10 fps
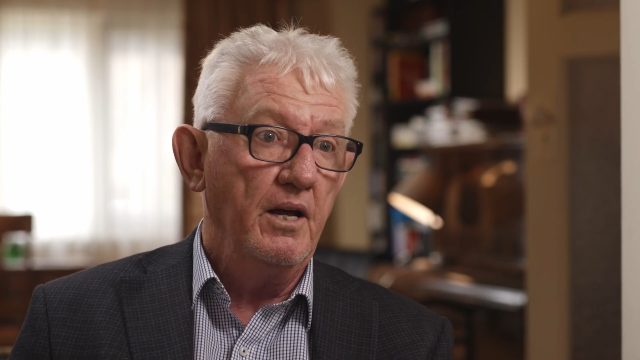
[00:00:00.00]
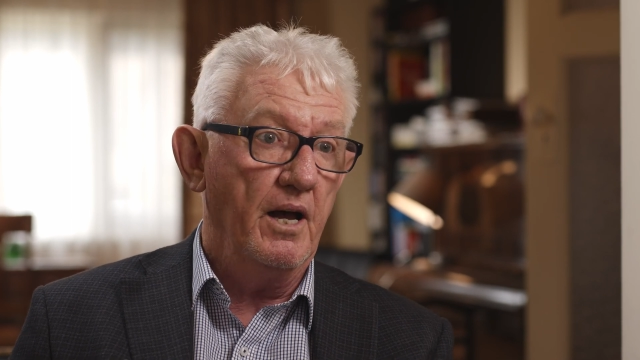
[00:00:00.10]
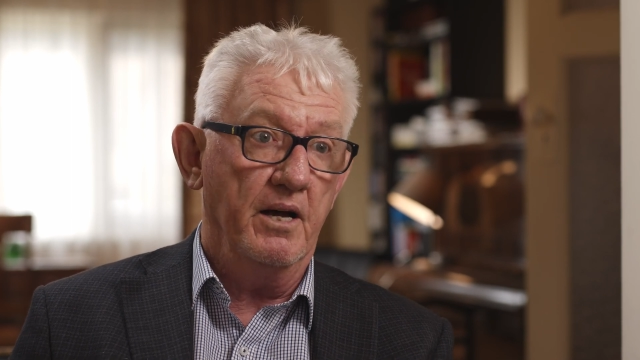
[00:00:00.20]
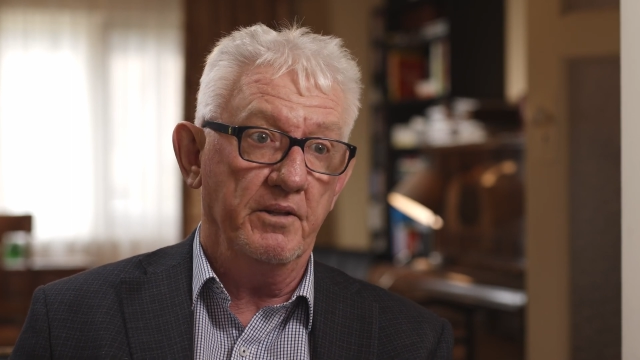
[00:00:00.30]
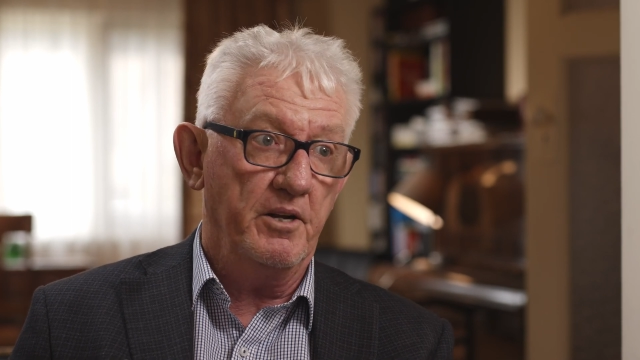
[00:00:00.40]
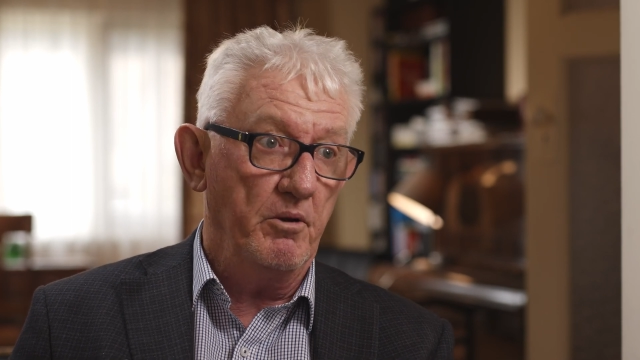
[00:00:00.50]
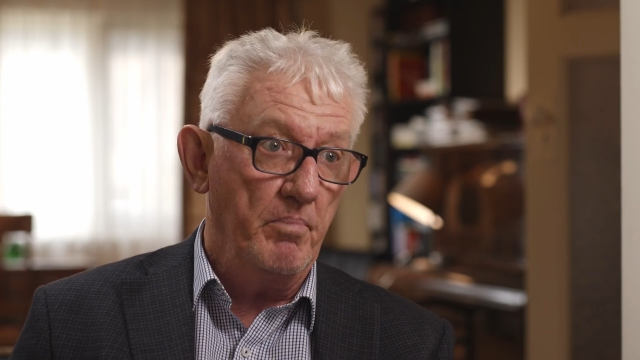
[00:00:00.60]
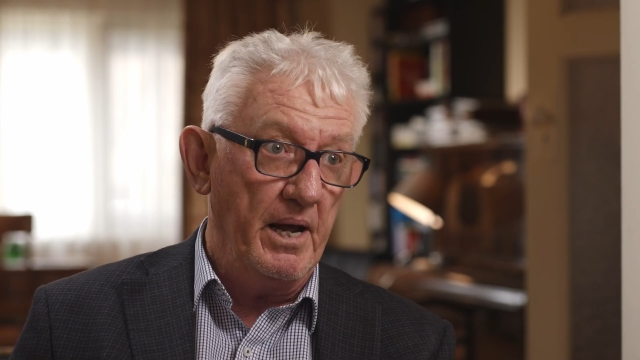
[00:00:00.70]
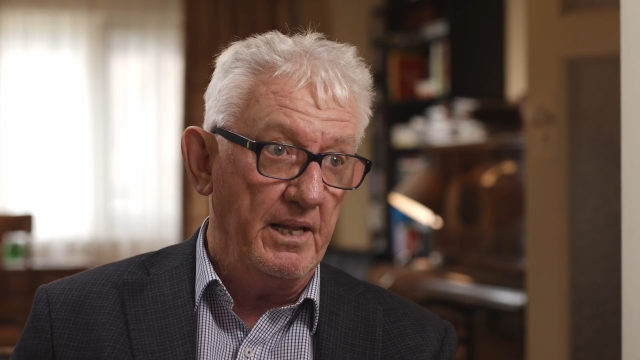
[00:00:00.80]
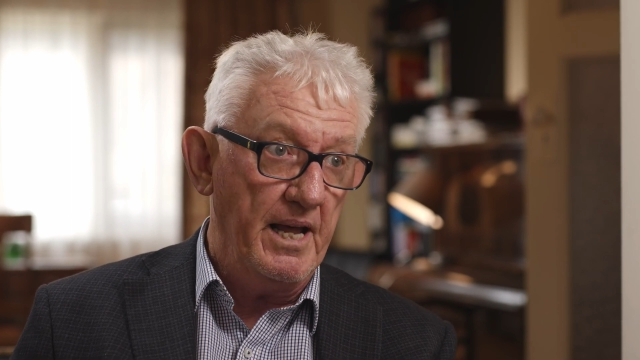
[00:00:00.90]
they don't
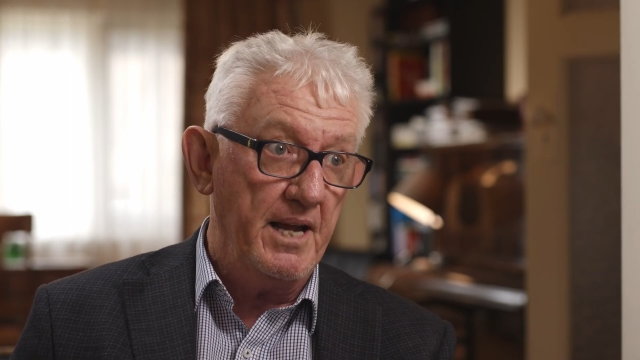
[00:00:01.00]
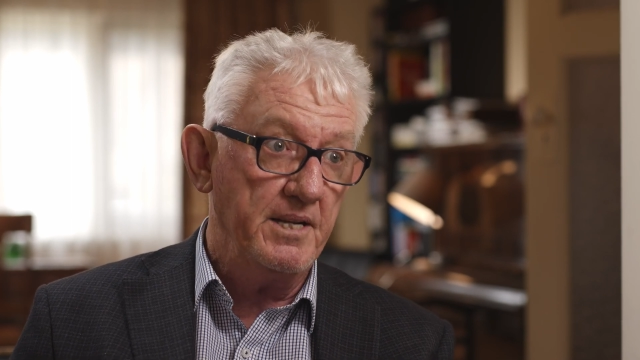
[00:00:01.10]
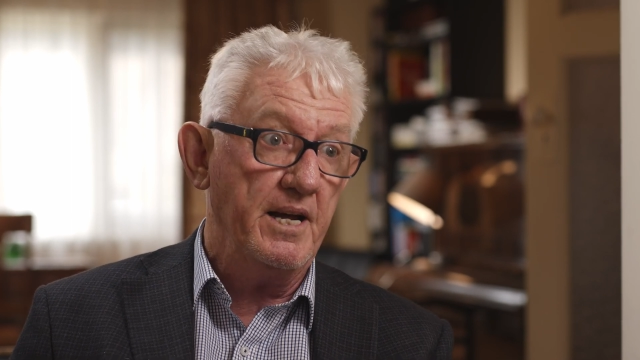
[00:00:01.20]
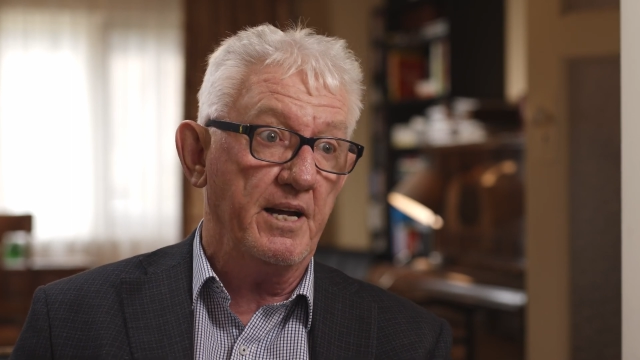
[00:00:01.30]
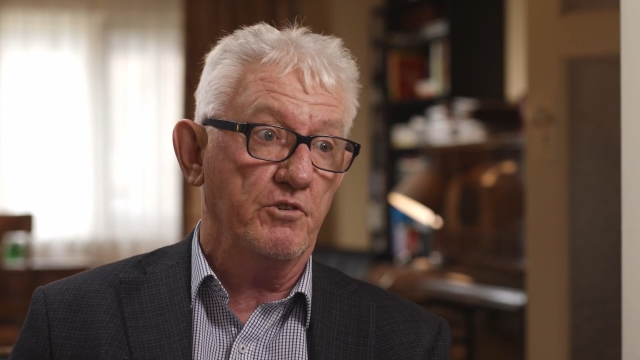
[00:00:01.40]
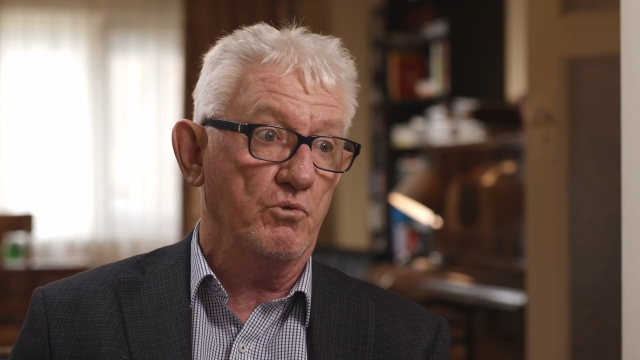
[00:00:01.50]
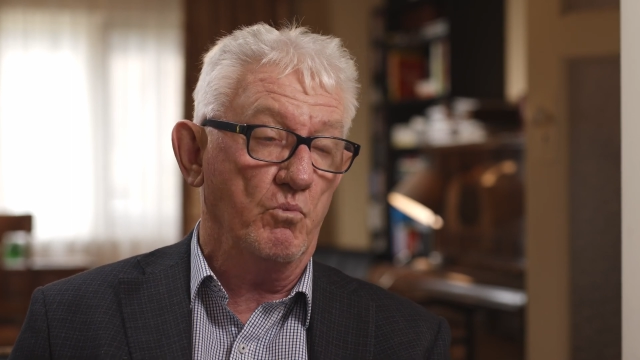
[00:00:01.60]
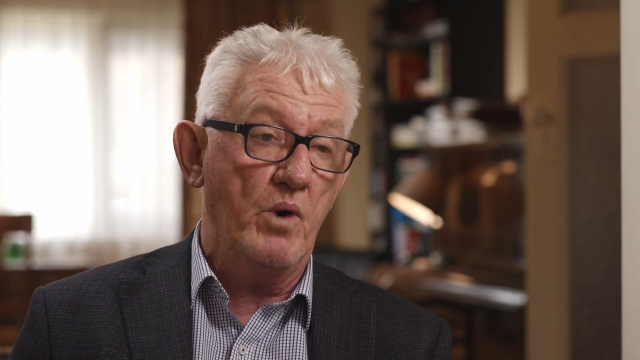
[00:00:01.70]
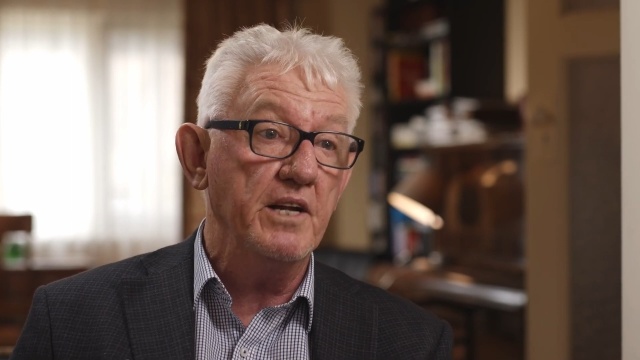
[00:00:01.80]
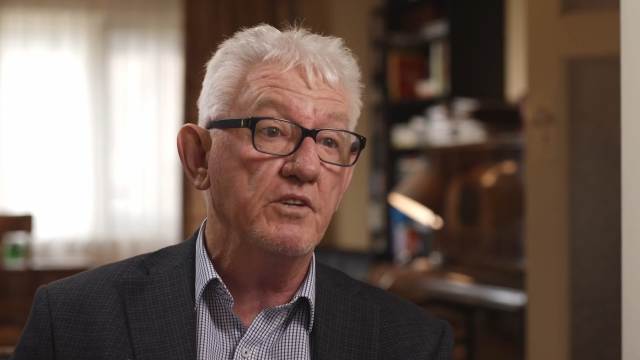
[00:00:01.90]
pay land tax or
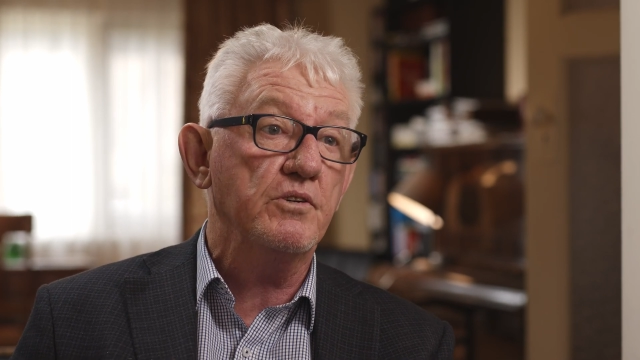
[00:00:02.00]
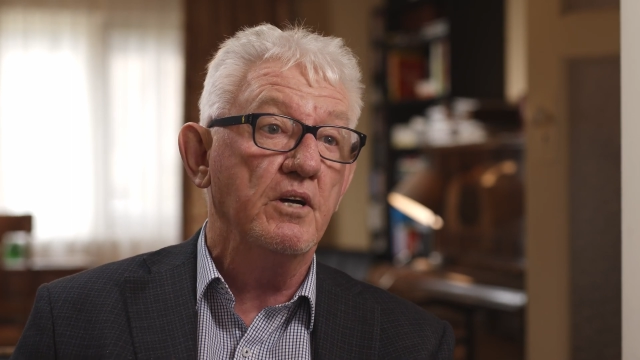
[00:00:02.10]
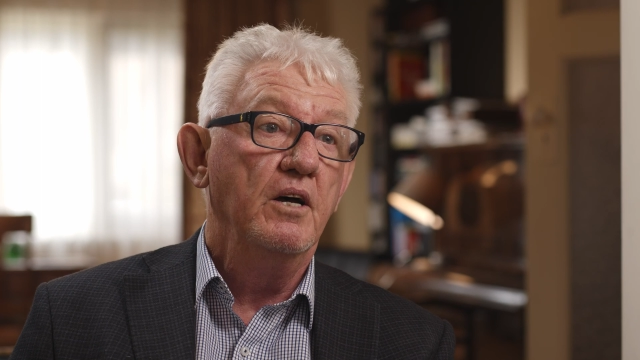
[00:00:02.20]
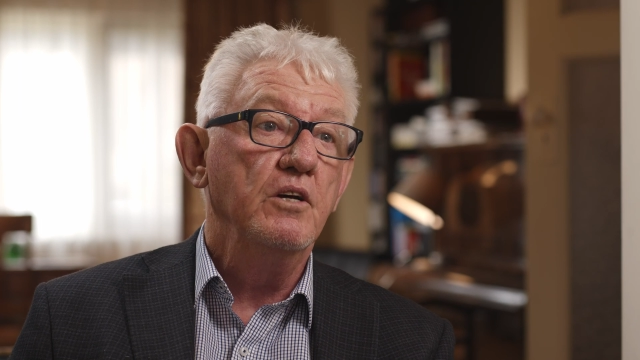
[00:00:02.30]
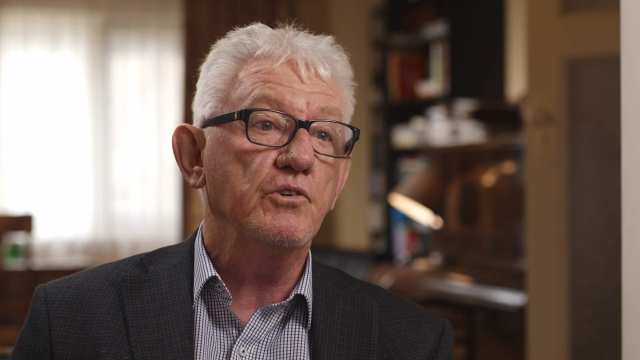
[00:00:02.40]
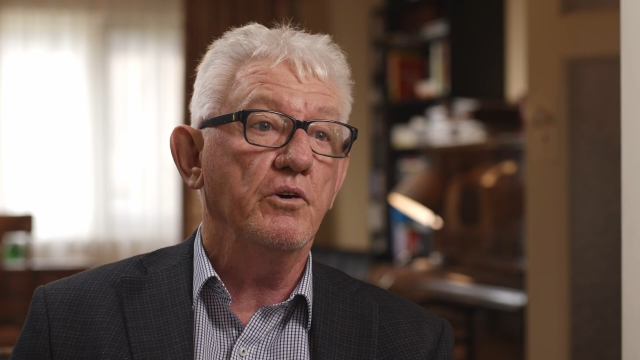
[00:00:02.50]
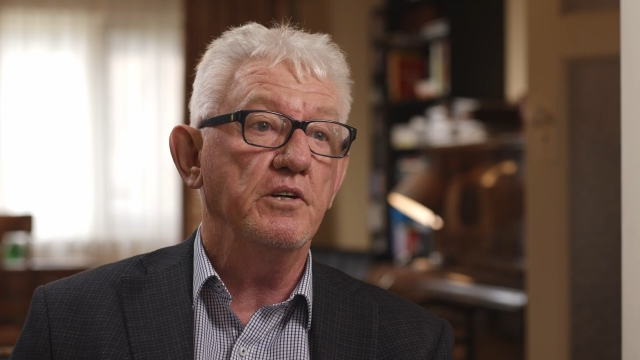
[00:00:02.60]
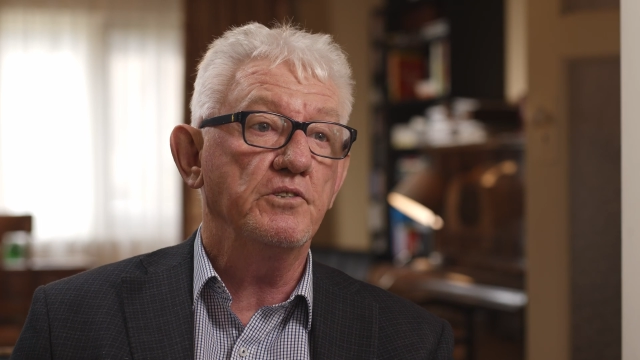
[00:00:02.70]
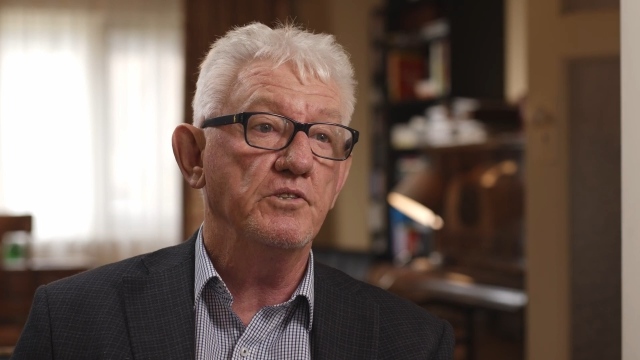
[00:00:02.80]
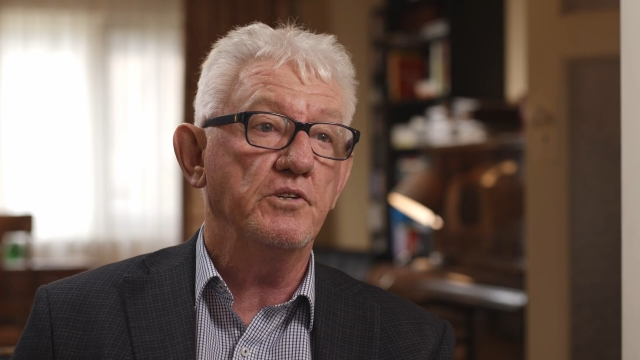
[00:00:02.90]
rates, so
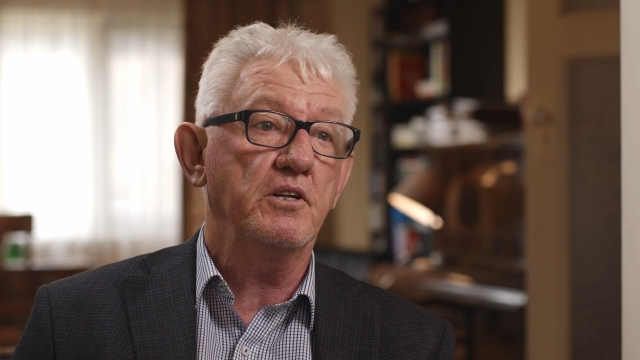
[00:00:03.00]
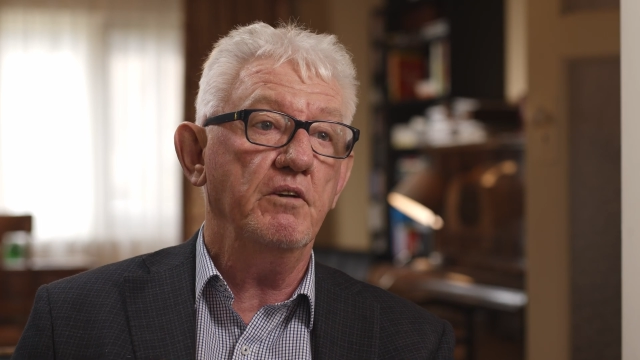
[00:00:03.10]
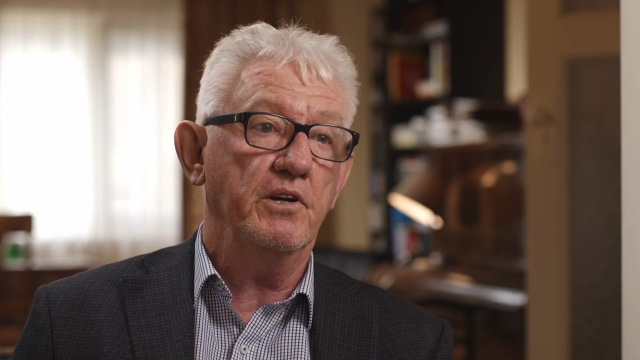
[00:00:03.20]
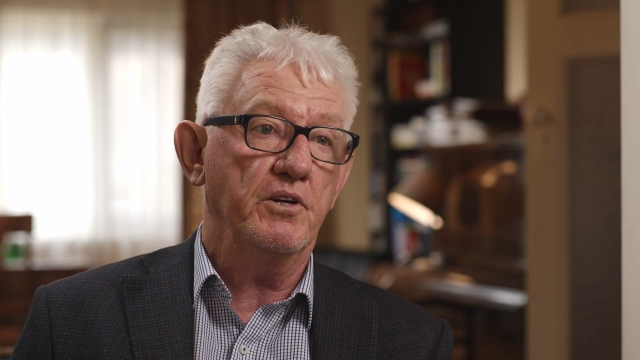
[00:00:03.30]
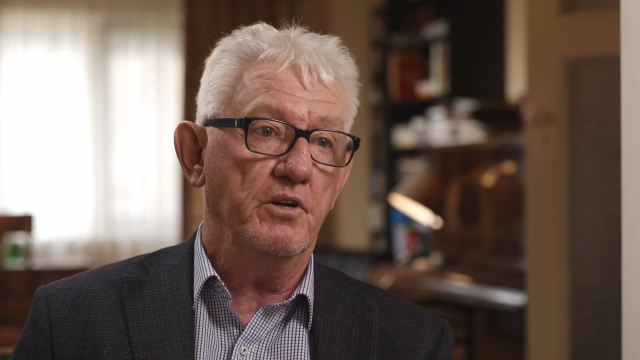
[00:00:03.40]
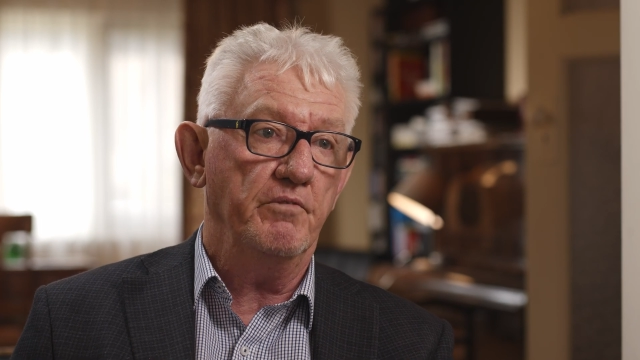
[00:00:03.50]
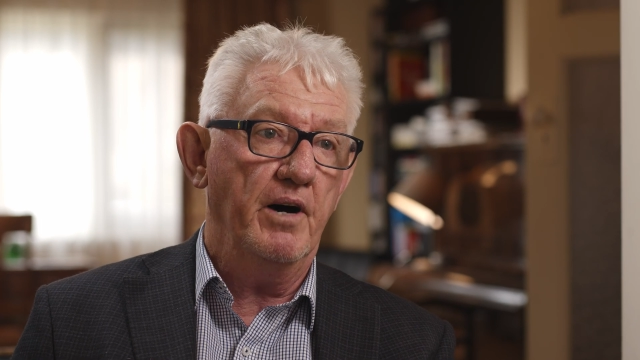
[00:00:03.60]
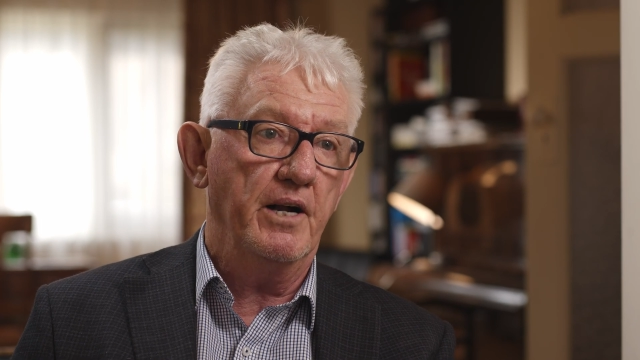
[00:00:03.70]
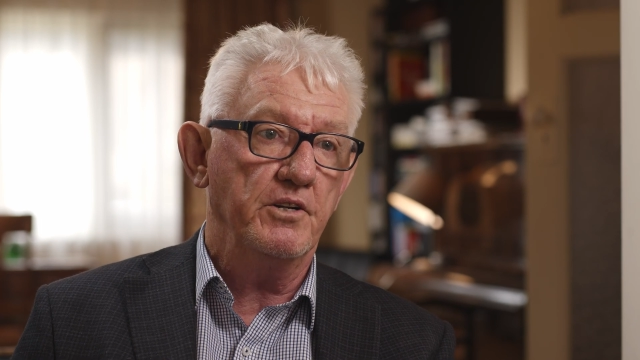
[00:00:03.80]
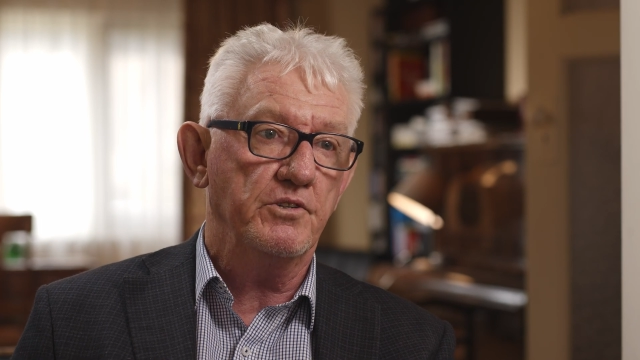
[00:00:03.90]
there's a significant
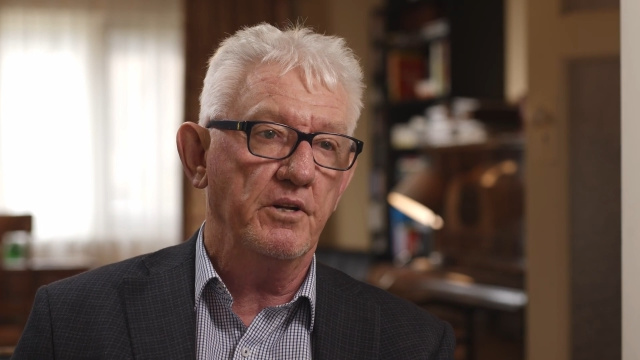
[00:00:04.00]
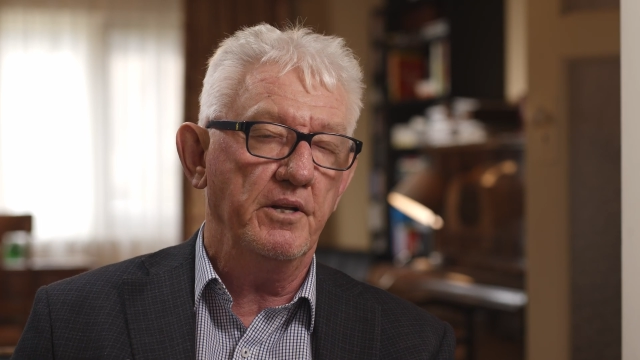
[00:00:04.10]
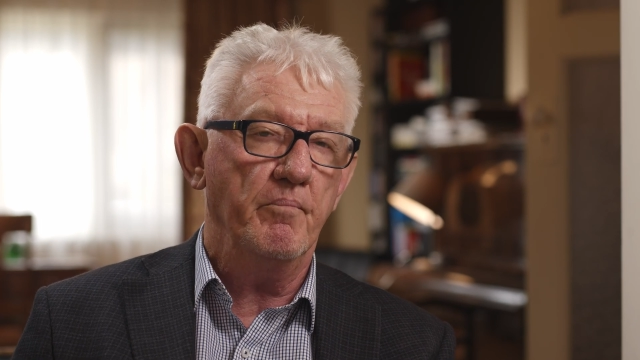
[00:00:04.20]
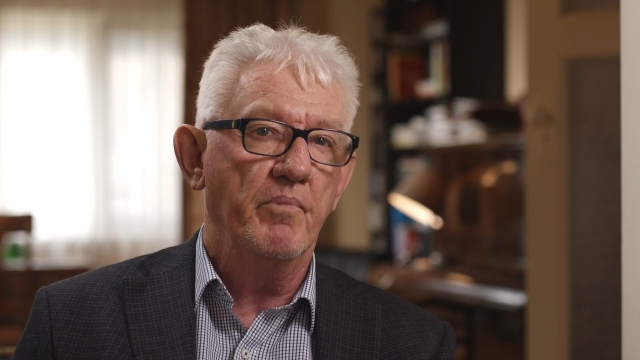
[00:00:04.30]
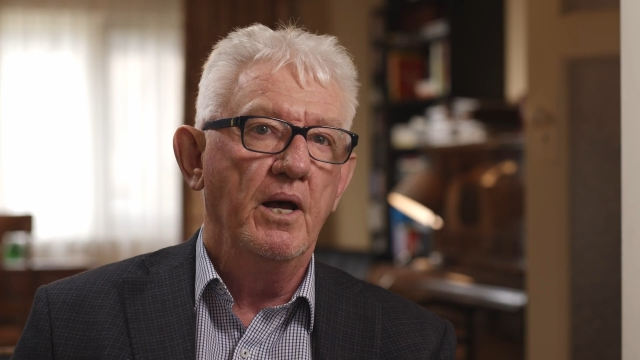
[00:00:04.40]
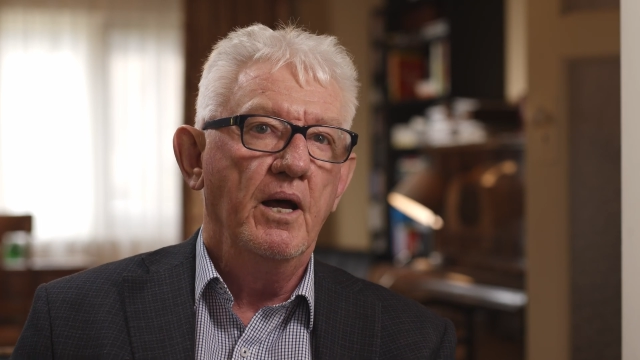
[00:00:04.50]
advantage to them.